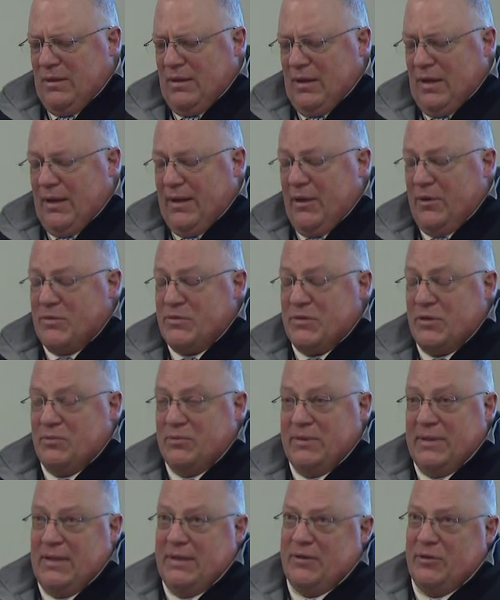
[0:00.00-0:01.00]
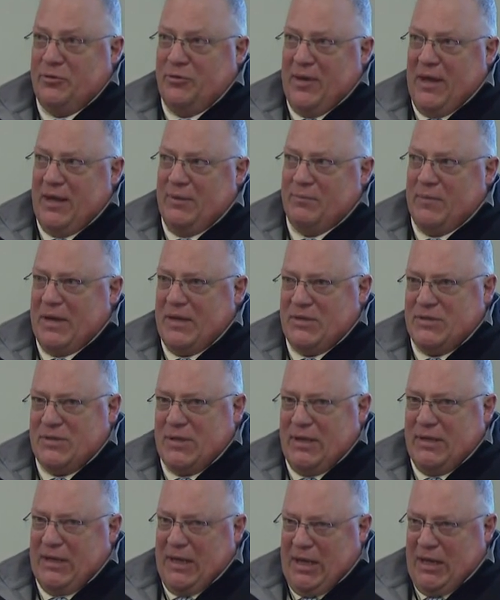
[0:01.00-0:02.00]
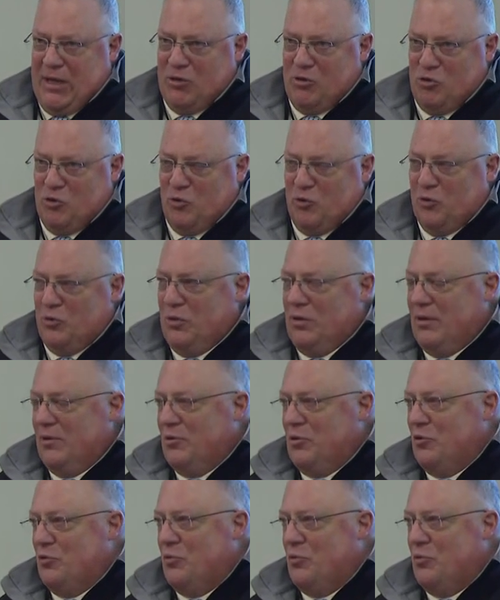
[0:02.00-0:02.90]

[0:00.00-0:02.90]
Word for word: I also need to thank my son Andrew, who